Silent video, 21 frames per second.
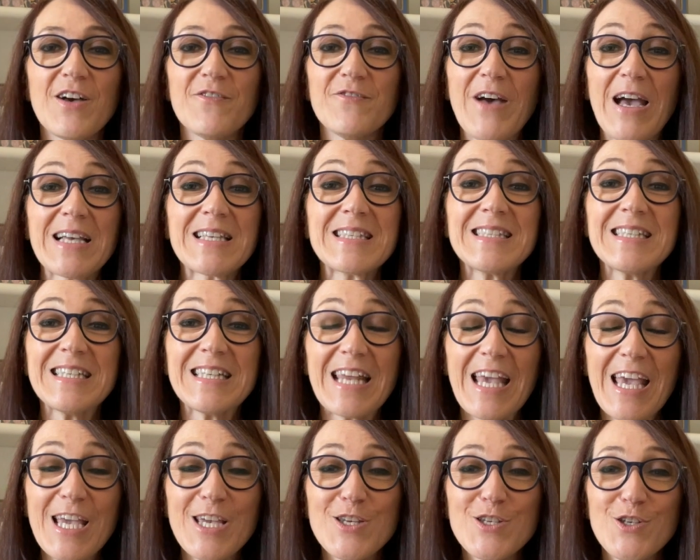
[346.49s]

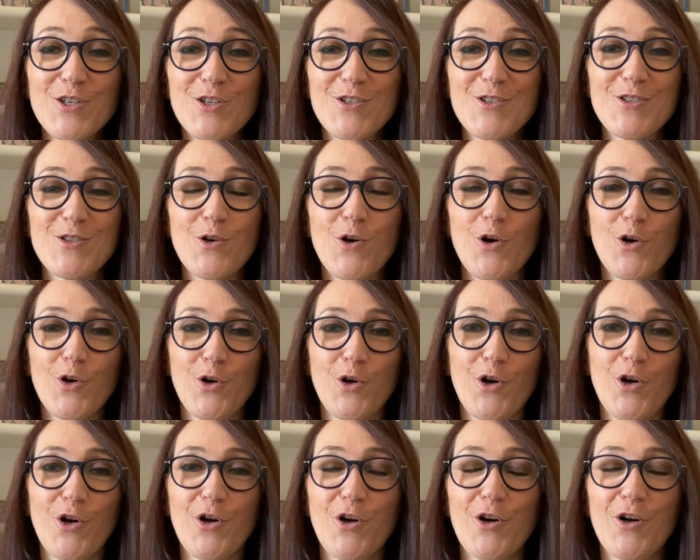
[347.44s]
vaccinations
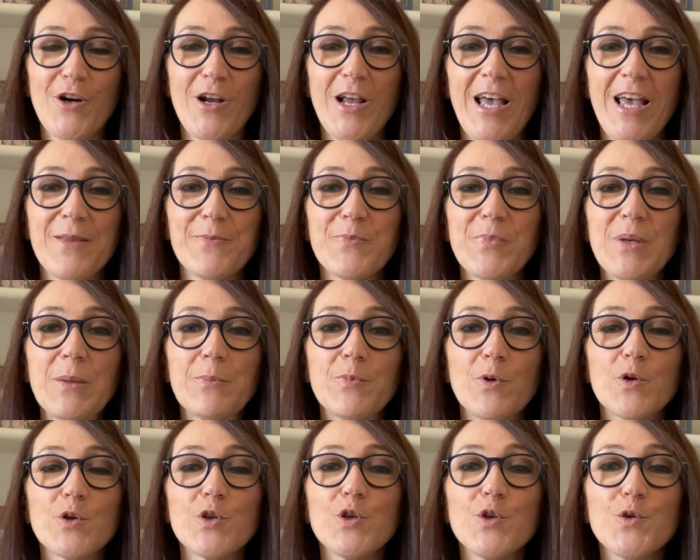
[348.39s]
occur and
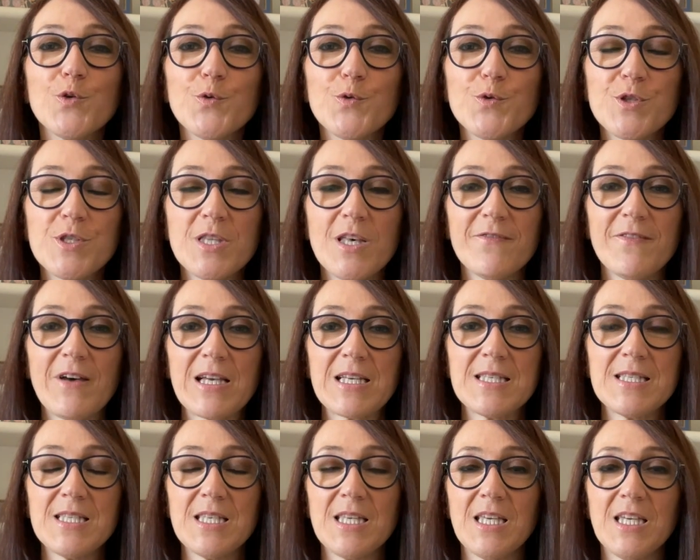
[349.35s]
people use the
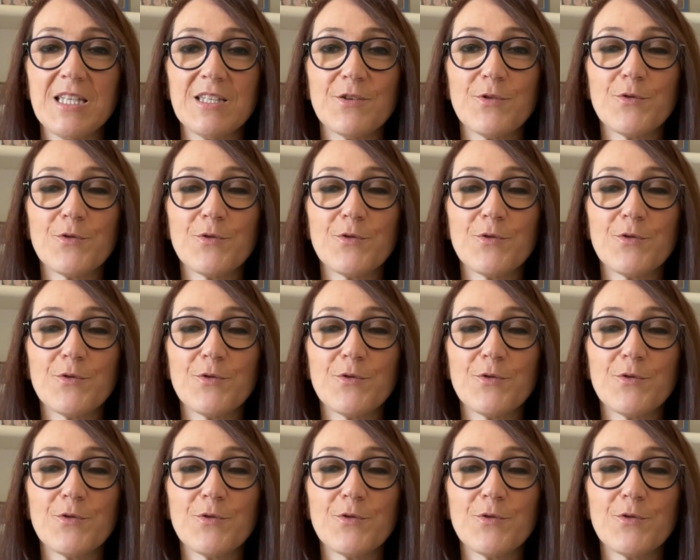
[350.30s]
vaccine.